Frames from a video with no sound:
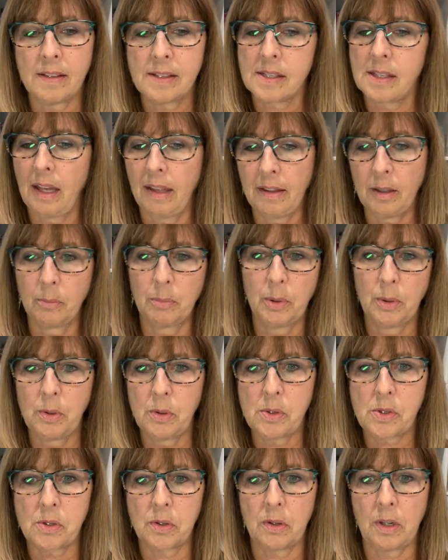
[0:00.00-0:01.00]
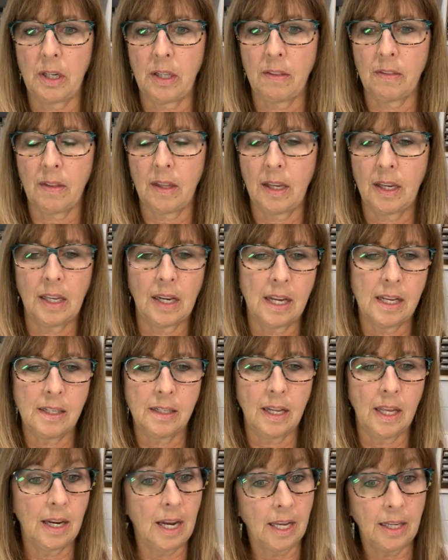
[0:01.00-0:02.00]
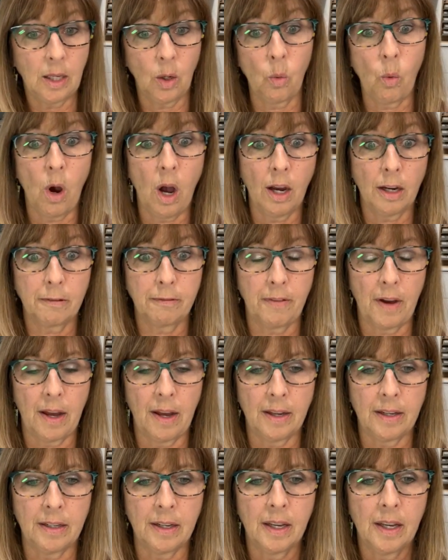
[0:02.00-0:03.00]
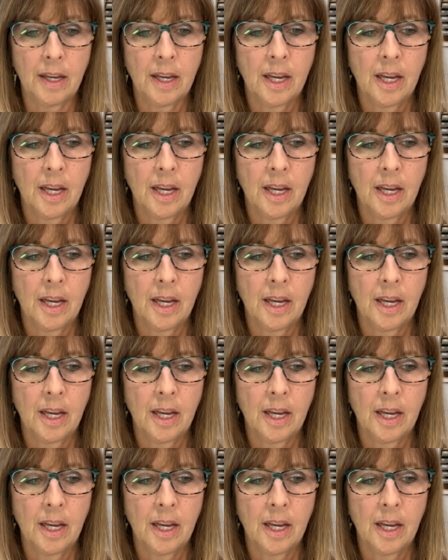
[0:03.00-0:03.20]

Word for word: It's not like bruised or anything, and I can walk fine.